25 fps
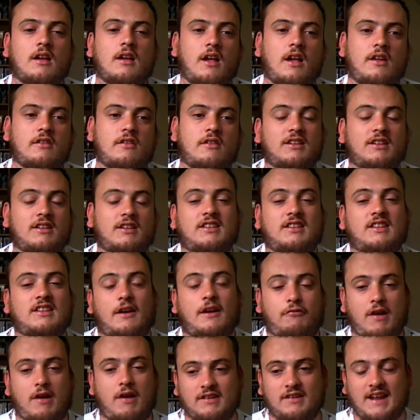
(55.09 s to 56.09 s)
and he did that
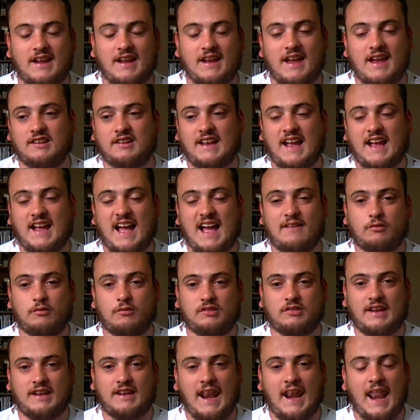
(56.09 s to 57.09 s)
for every day as the calf was
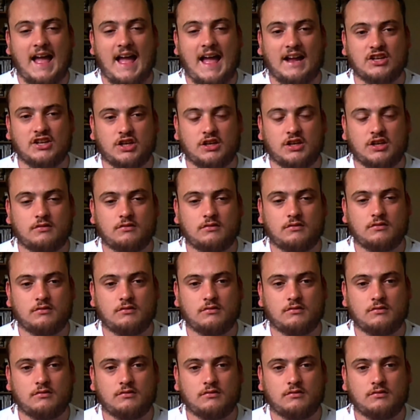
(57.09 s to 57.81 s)
getting larger